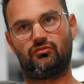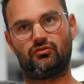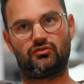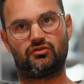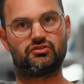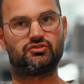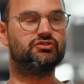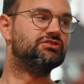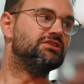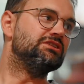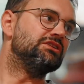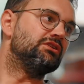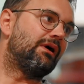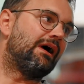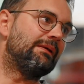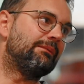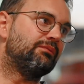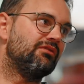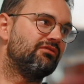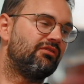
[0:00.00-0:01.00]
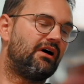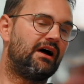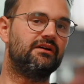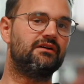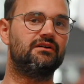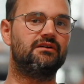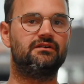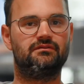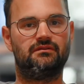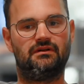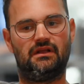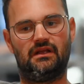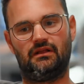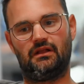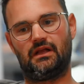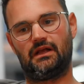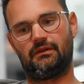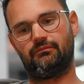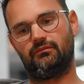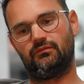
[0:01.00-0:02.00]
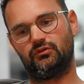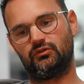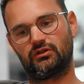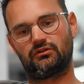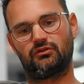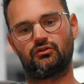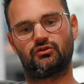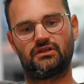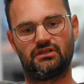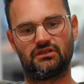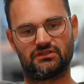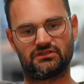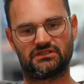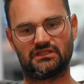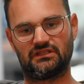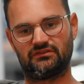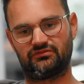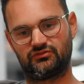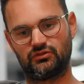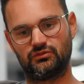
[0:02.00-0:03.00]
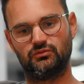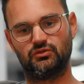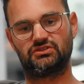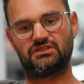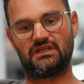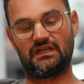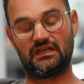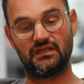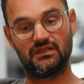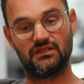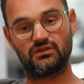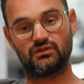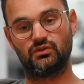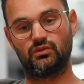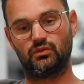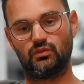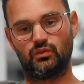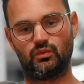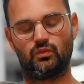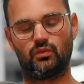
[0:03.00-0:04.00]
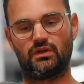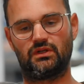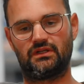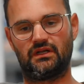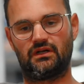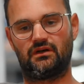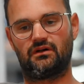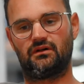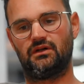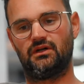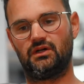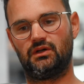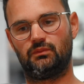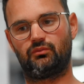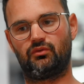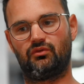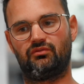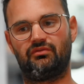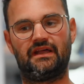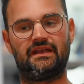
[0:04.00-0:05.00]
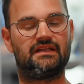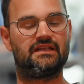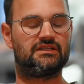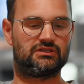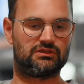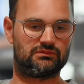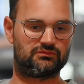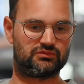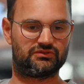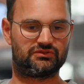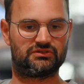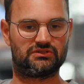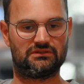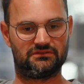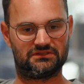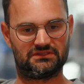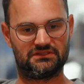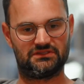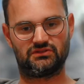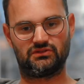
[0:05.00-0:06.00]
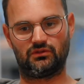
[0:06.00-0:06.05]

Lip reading: choosing the right provider, not locking yourself too much into what they're providing in terms of services.